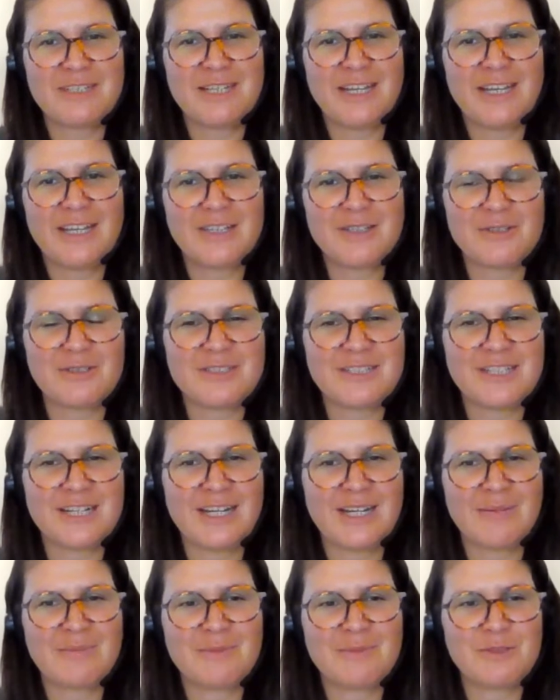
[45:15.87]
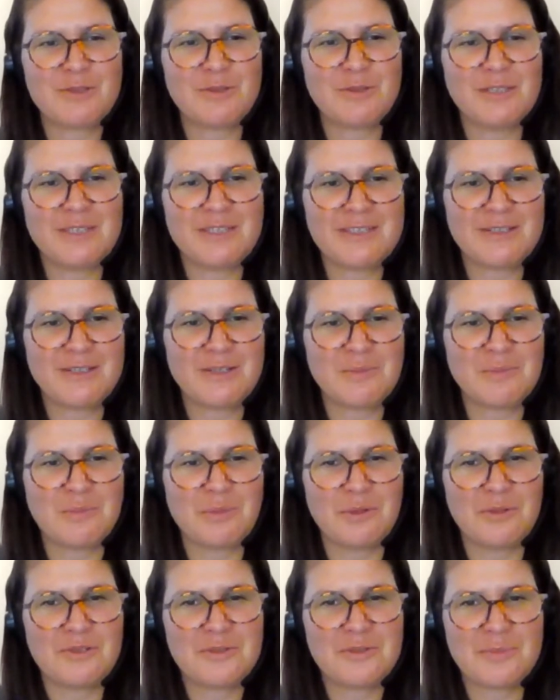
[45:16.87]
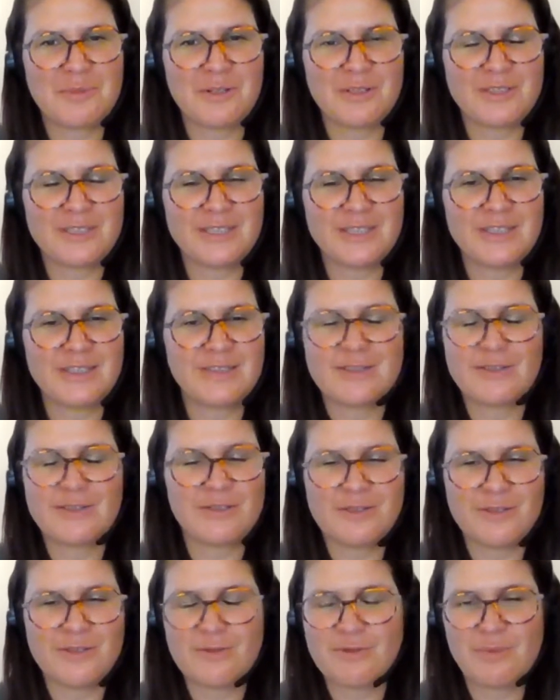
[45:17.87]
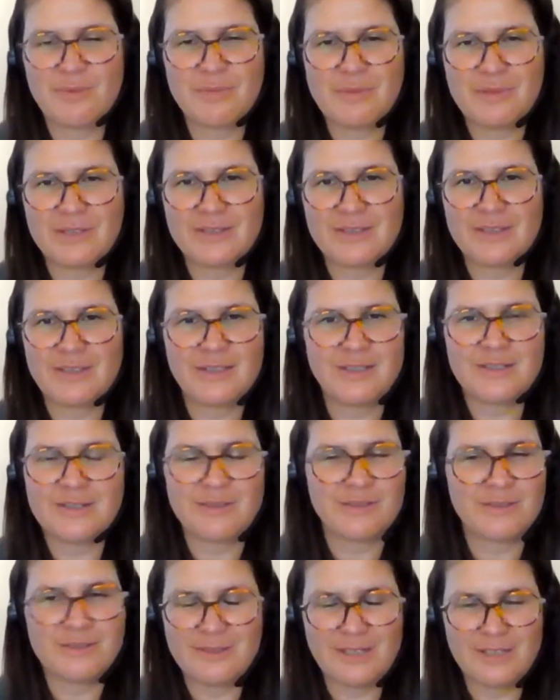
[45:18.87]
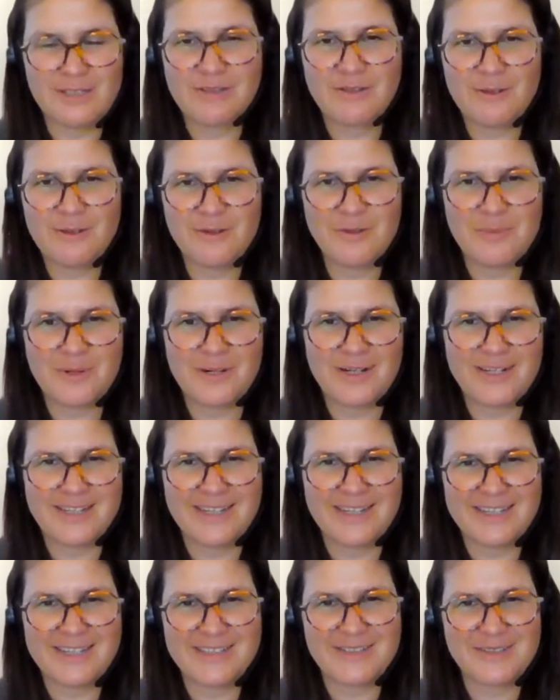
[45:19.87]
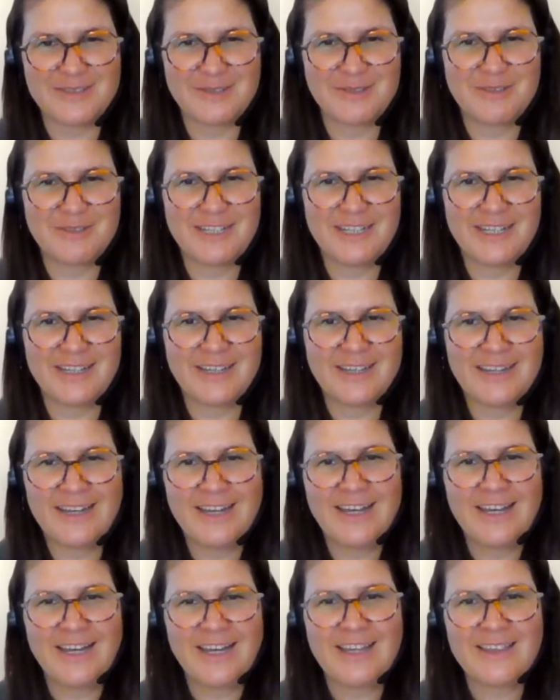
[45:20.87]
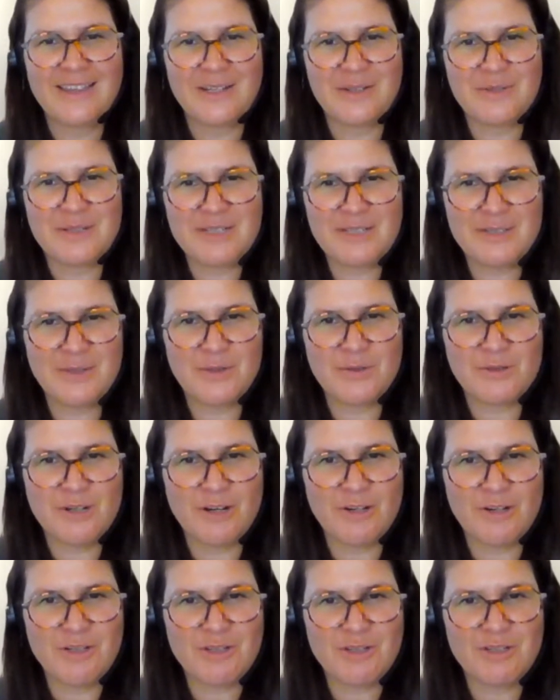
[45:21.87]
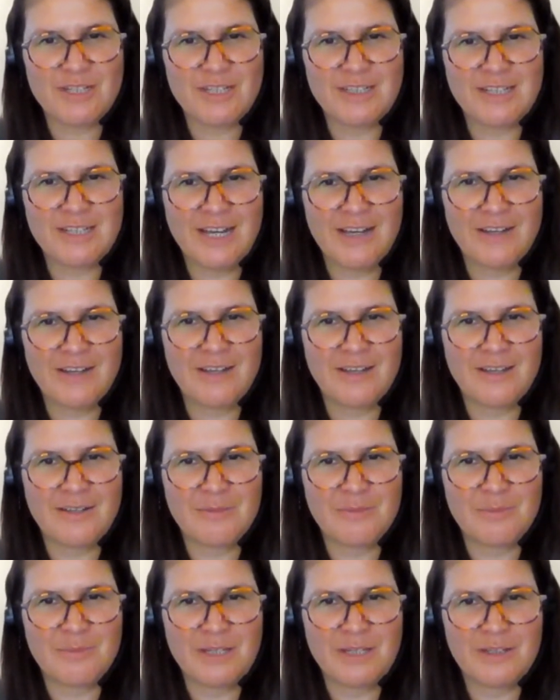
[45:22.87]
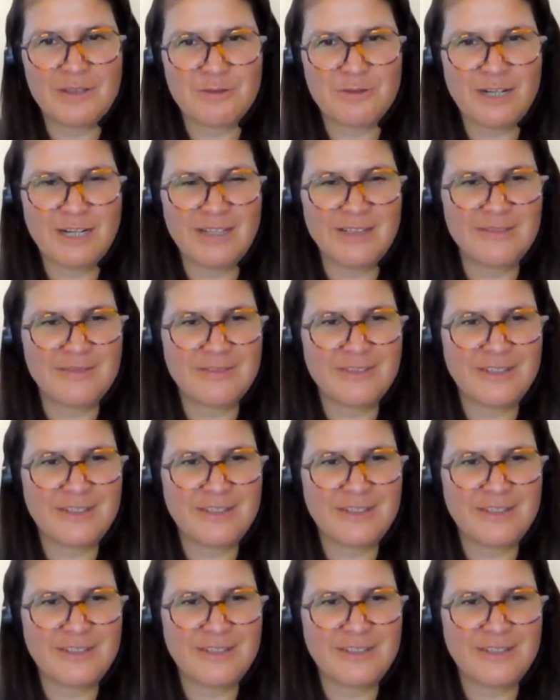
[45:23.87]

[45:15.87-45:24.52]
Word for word: Take your time to listen both parties or three parties or all the parties. You know, like there is no rush in in being right.